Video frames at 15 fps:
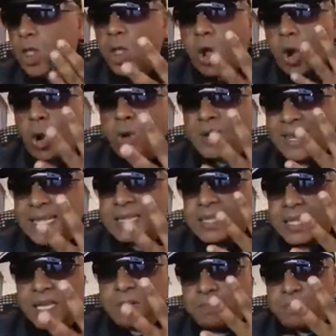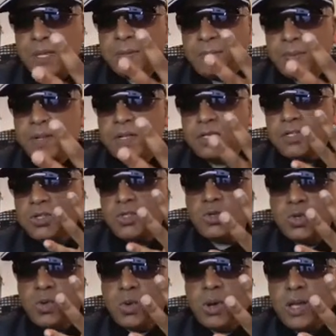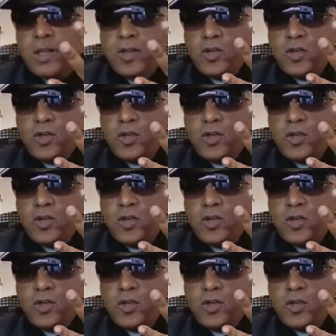Only 3 people to